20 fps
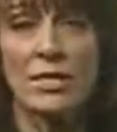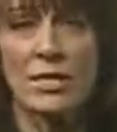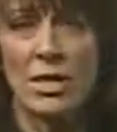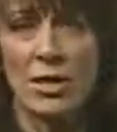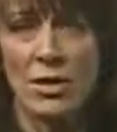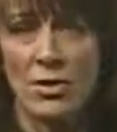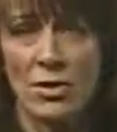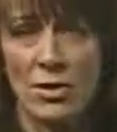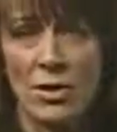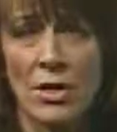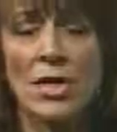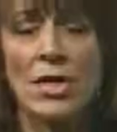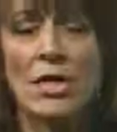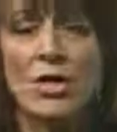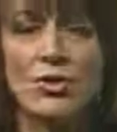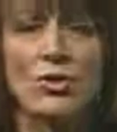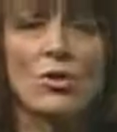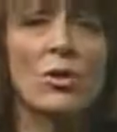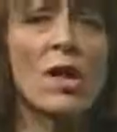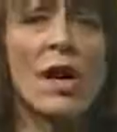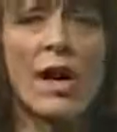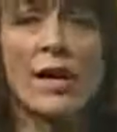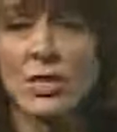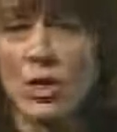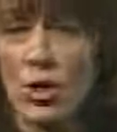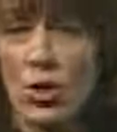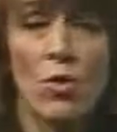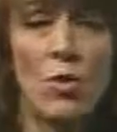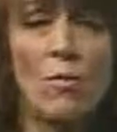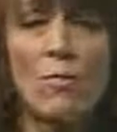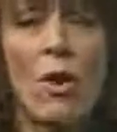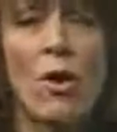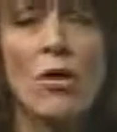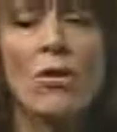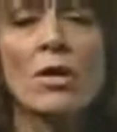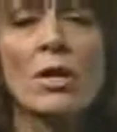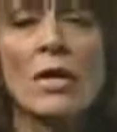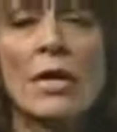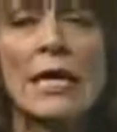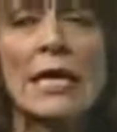that are utilized
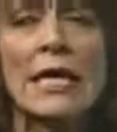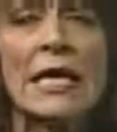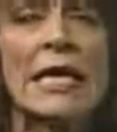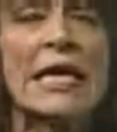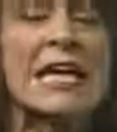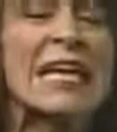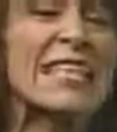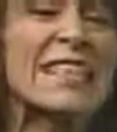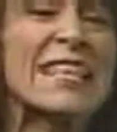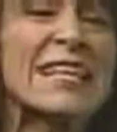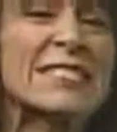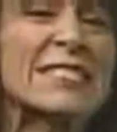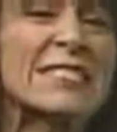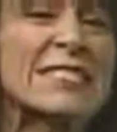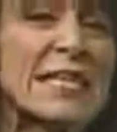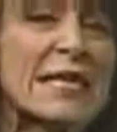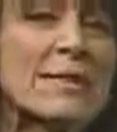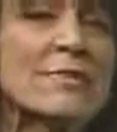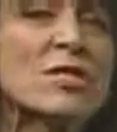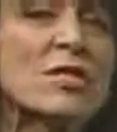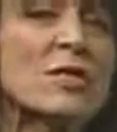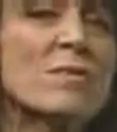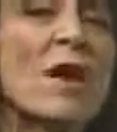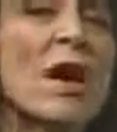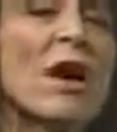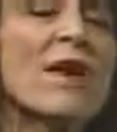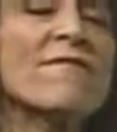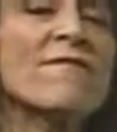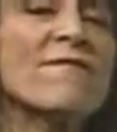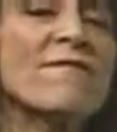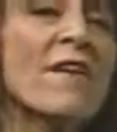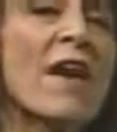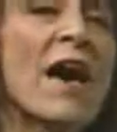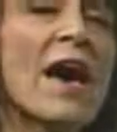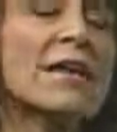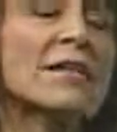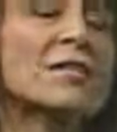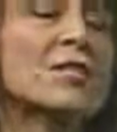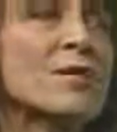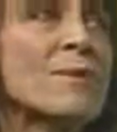hormonally that seem to
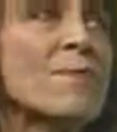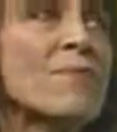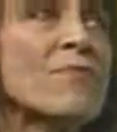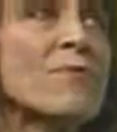affect